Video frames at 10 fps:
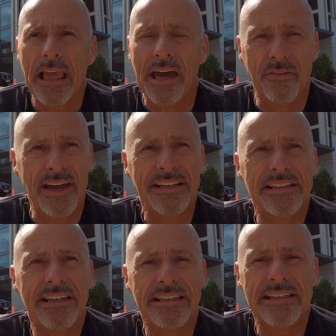And
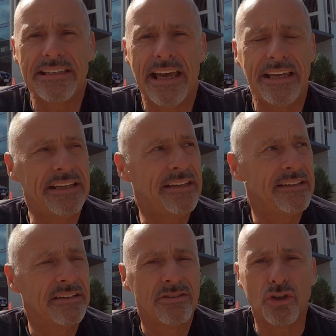eventually decided
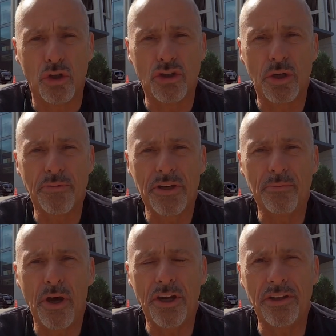to do something
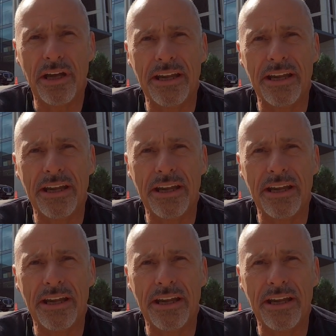about it,